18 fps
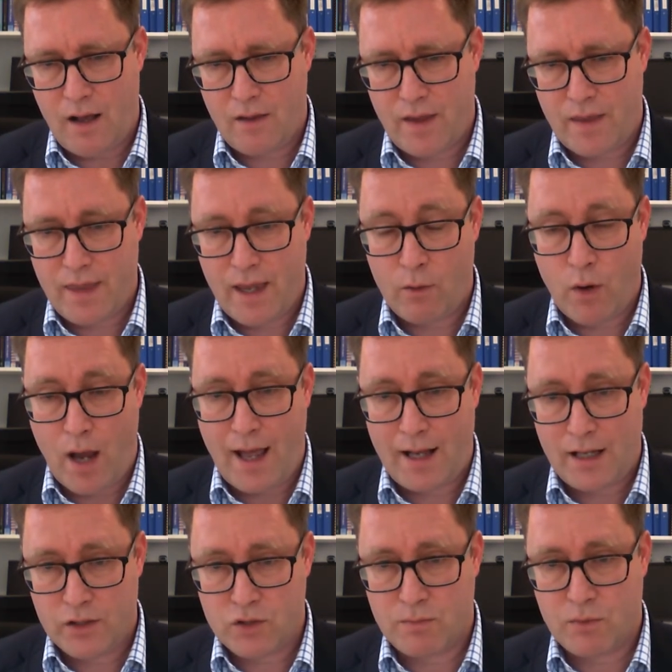then they were
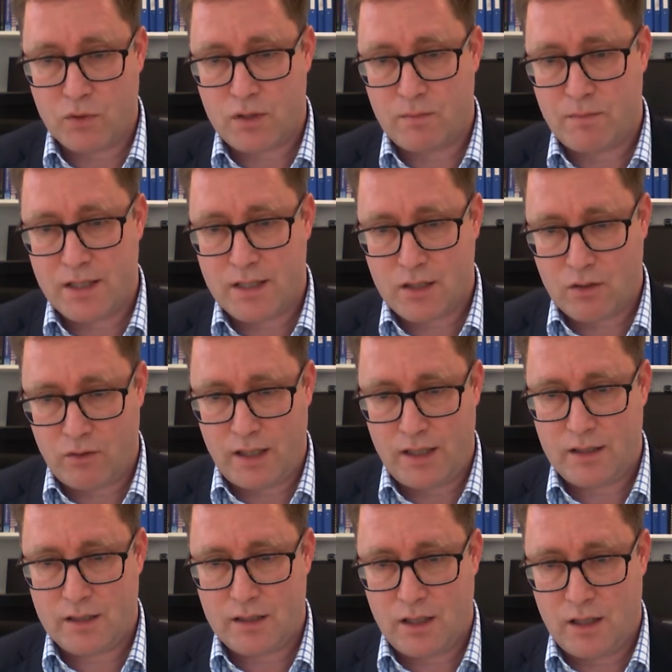eligible to be
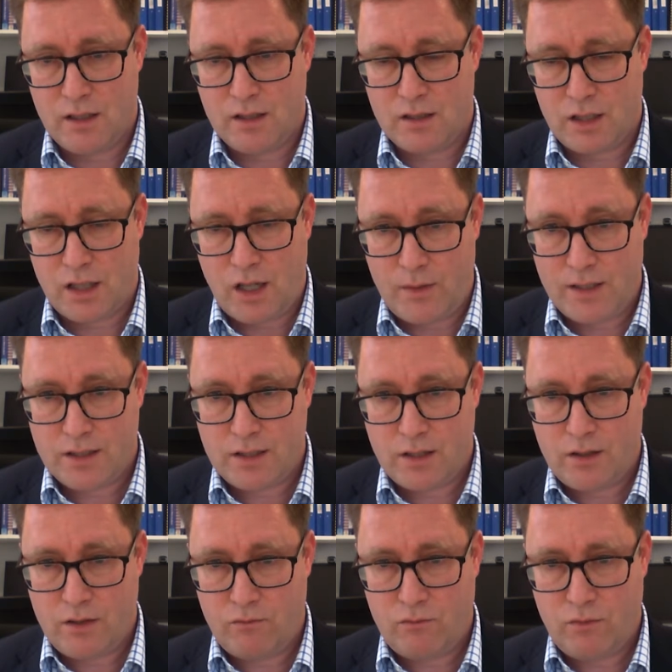screened to go
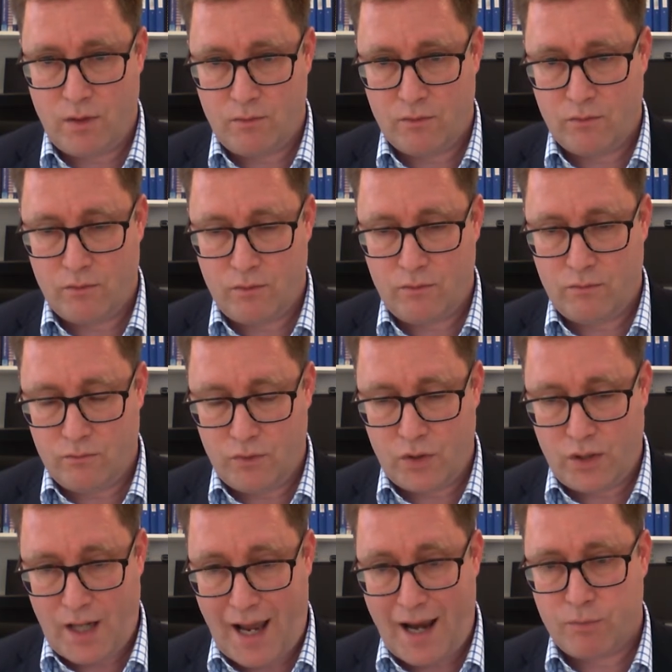into the
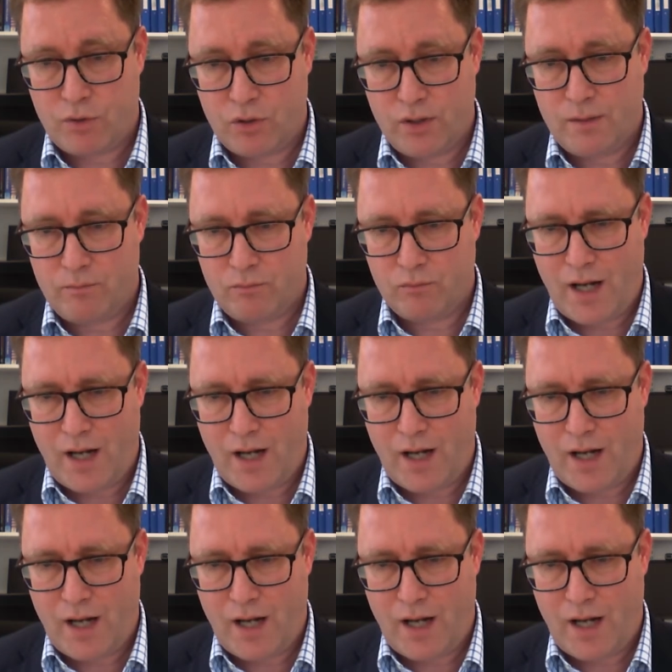rucaparib